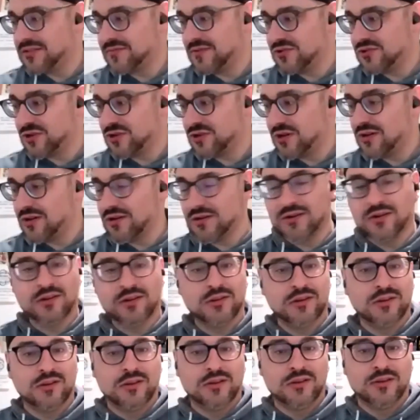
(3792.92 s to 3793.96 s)
that's for sure.
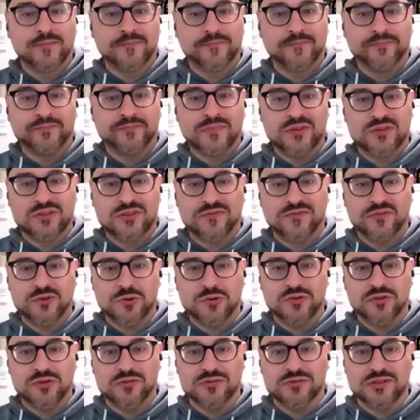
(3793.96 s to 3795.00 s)
Yeah. There's a
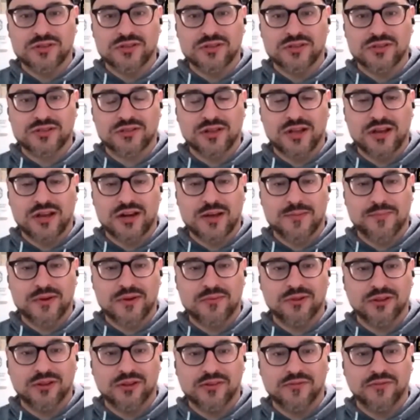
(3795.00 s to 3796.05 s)
few of those in this lineup,
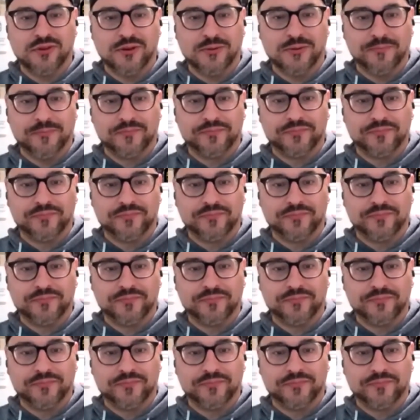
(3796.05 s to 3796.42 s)
I believe.